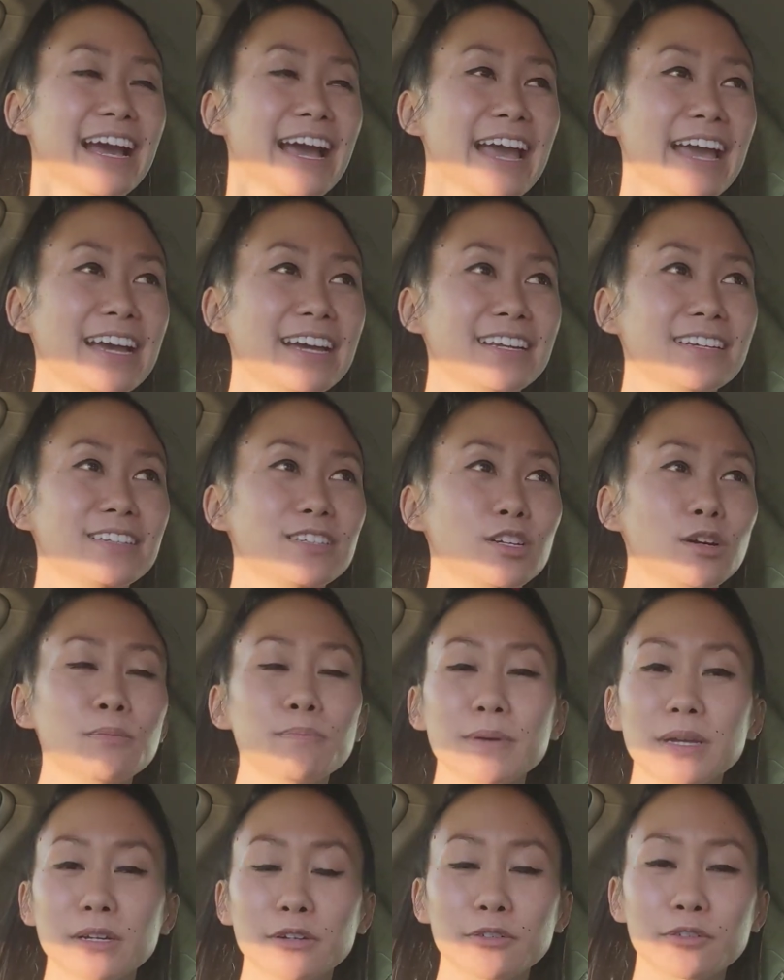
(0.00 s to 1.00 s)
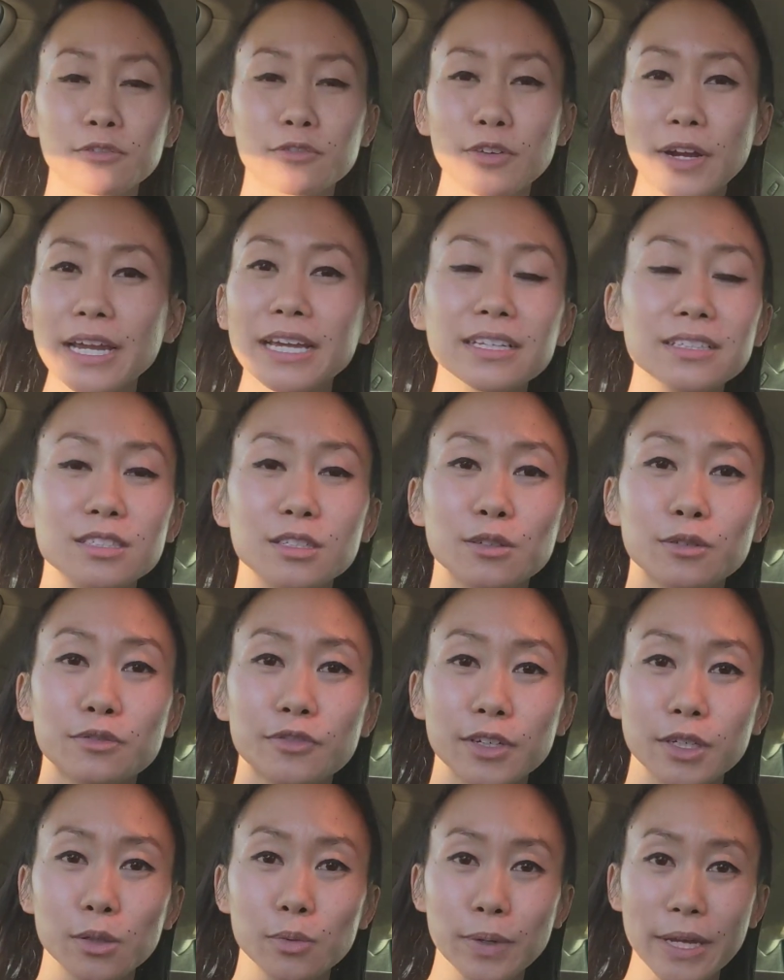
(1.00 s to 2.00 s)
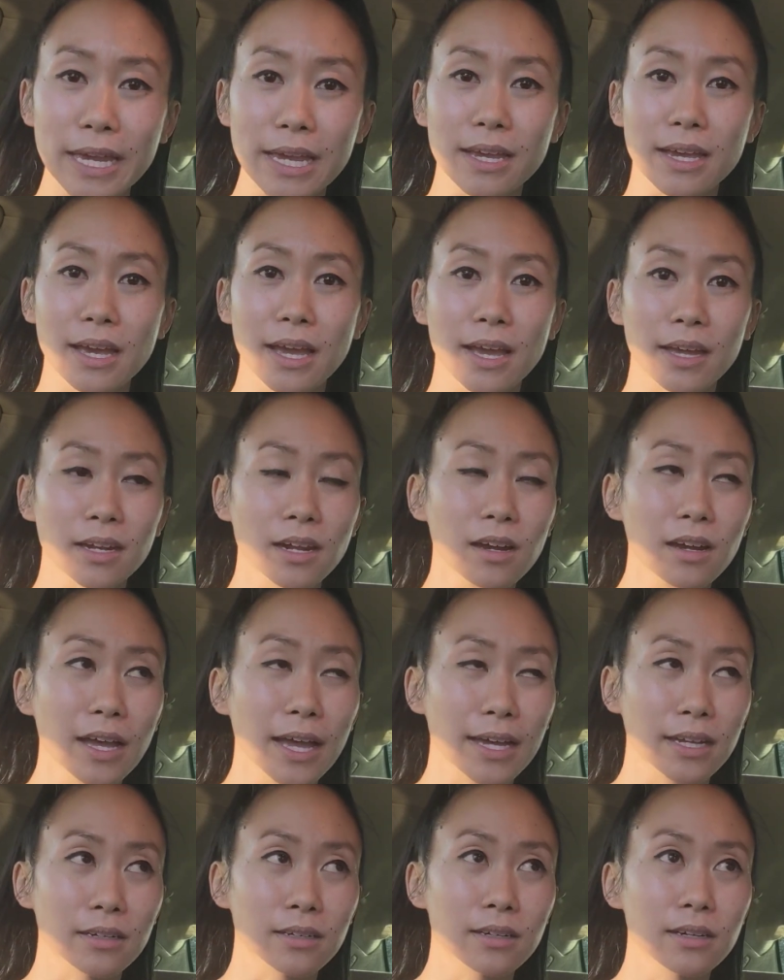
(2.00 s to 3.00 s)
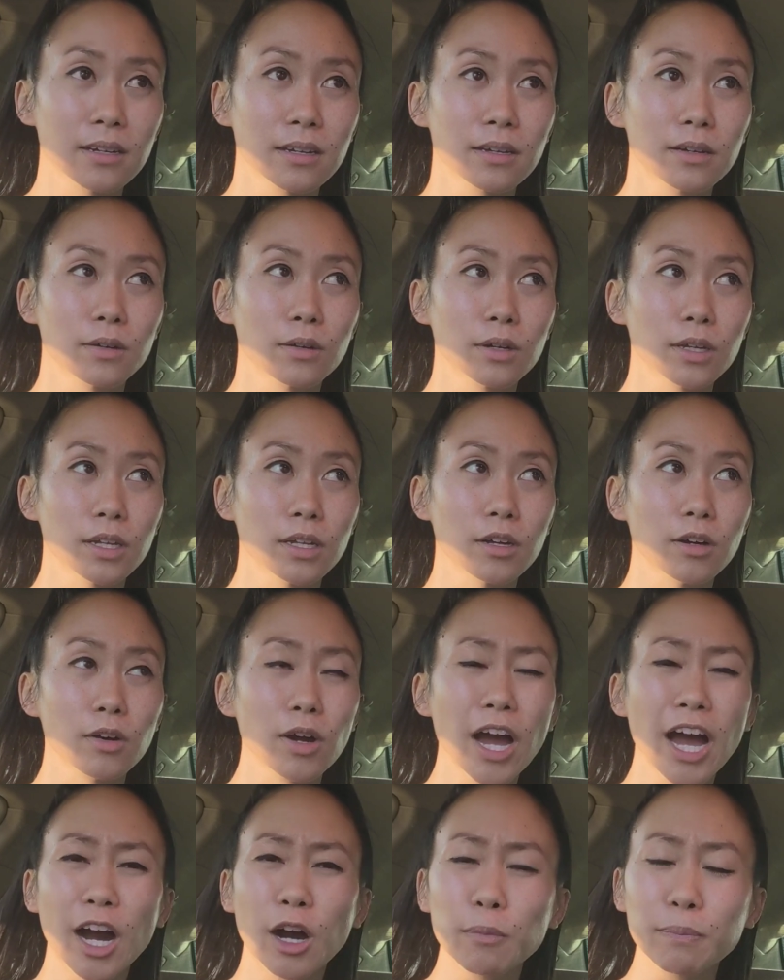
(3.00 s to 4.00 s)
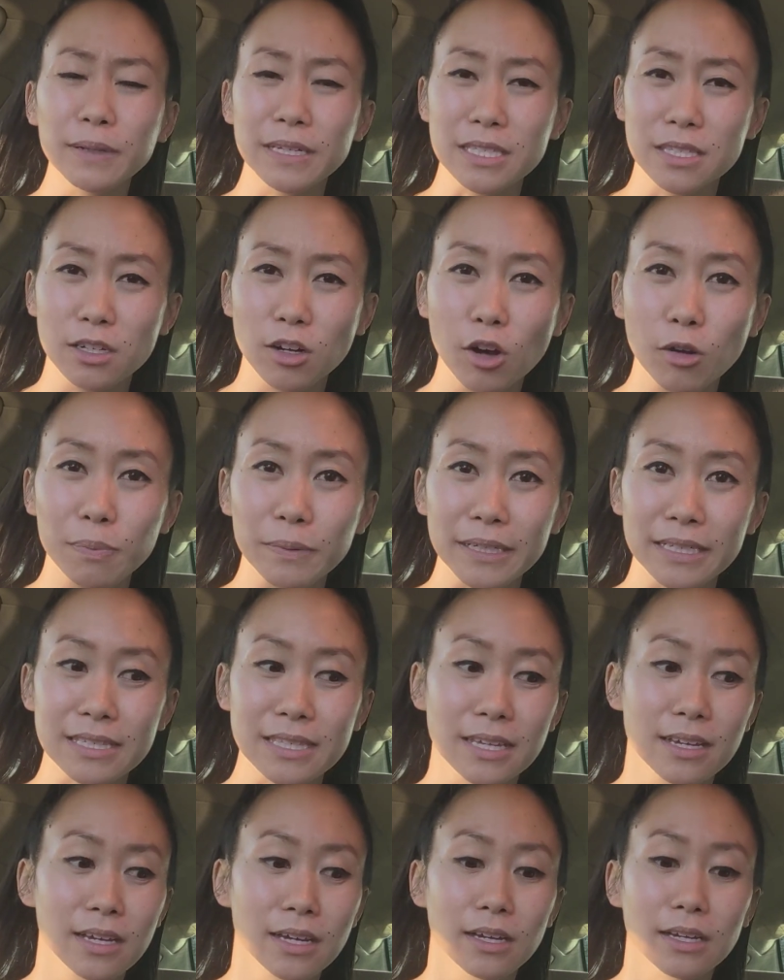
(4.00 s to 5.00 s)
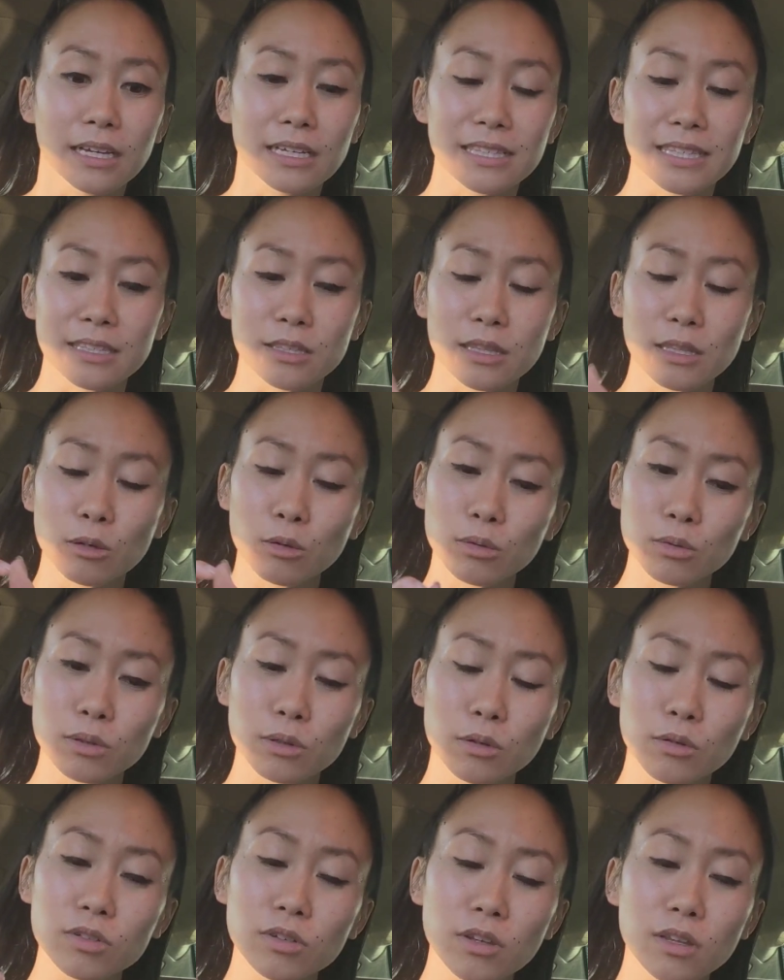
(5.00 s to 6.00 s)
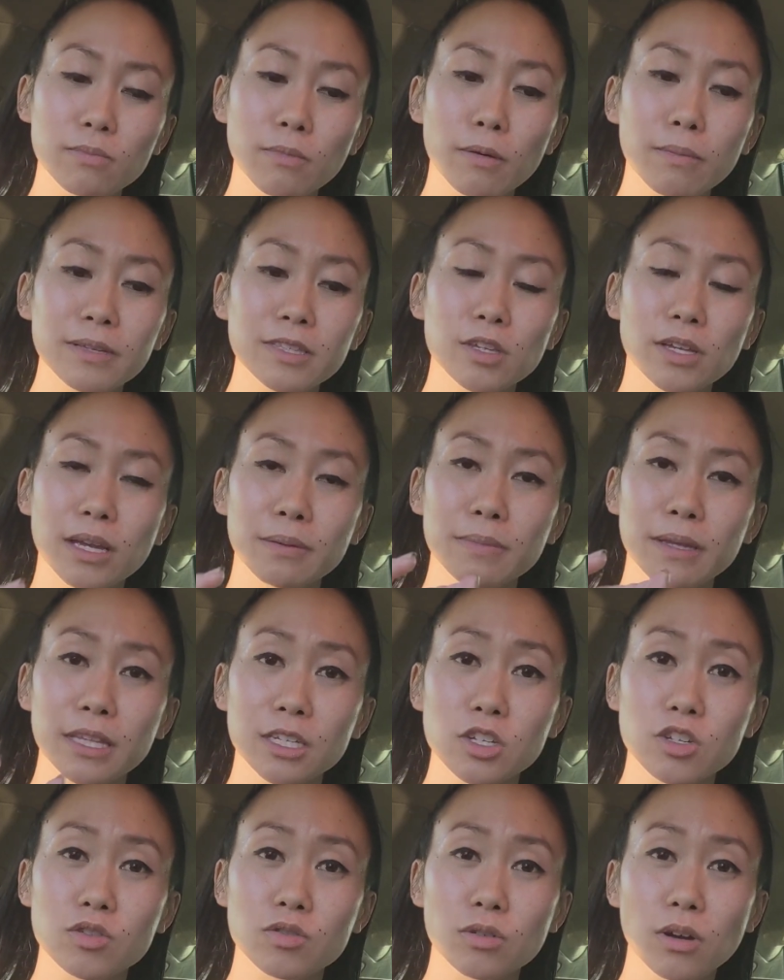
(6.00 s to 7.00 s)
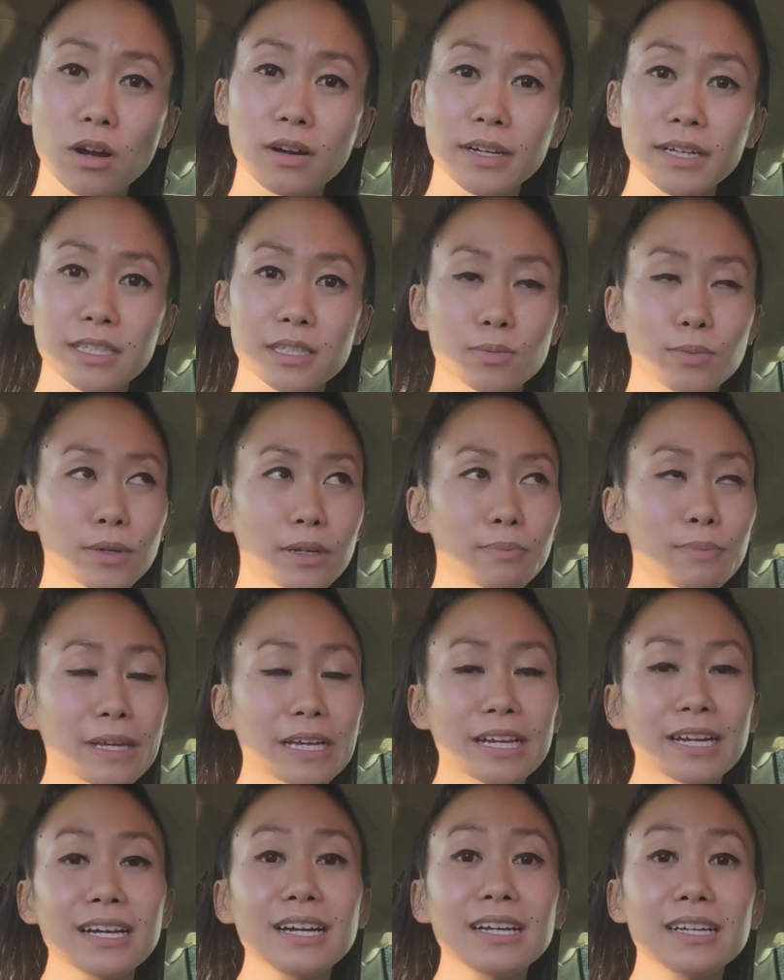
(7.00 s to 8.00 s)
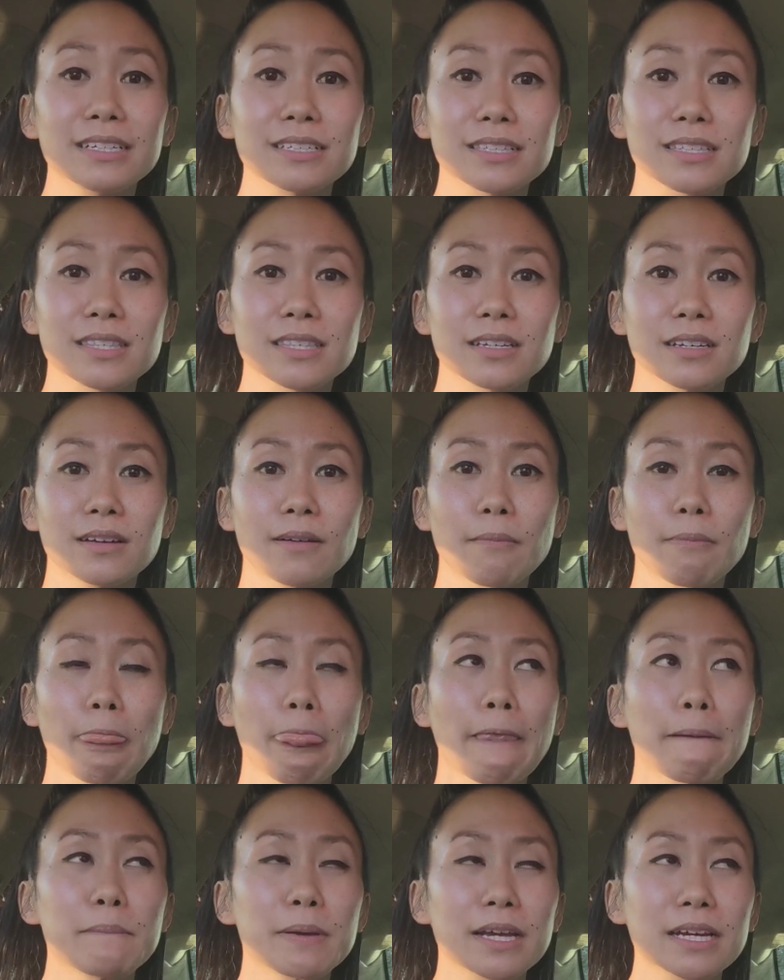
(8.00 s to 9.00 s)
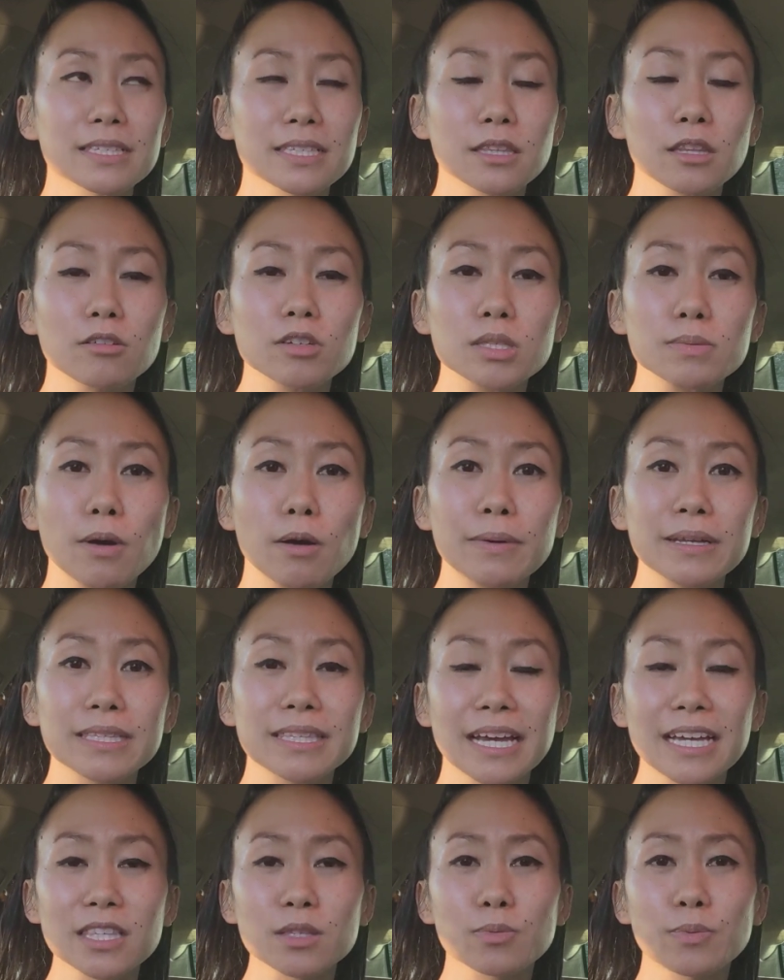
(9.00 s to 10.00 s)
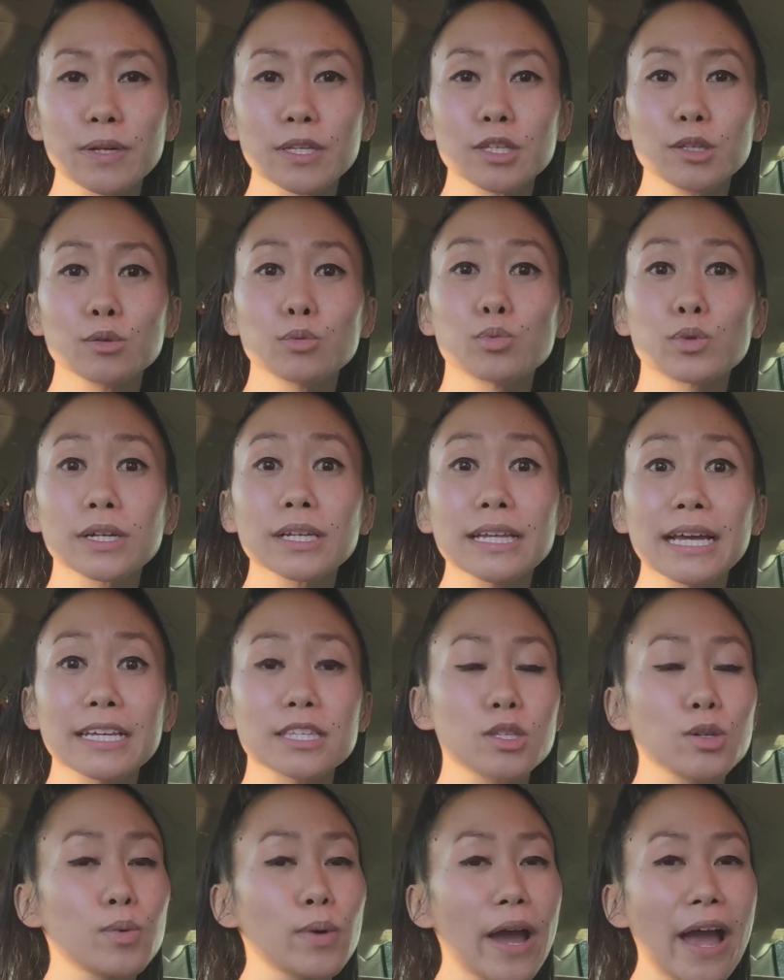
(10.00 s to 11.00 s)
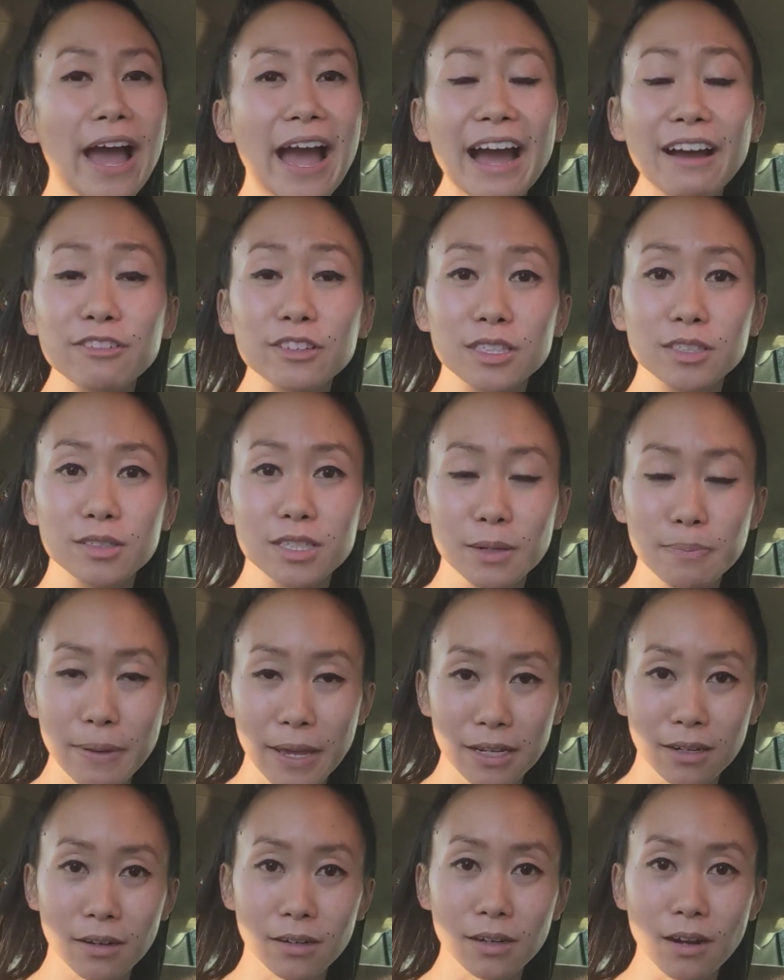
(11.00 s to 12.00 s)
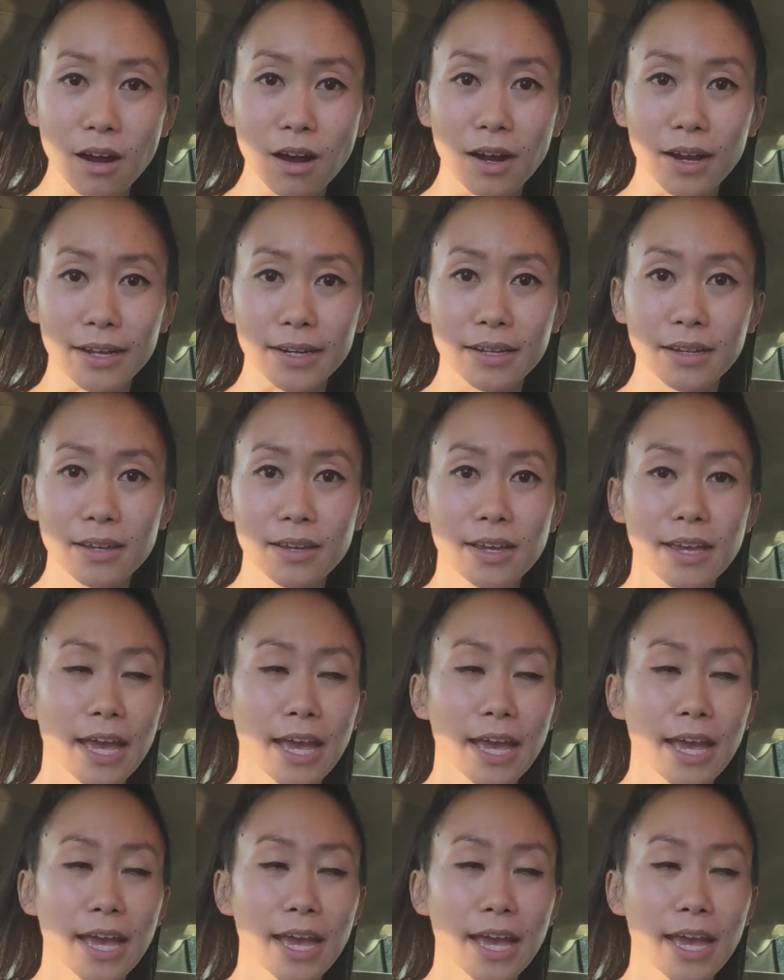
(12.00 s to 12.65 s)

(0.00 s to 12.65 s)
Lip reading: And don't be afraid to feel weak and you know, helpless and hopeless, because those are the moments you can be the strongest, because in those moments, that's when you realize you have to depend on God.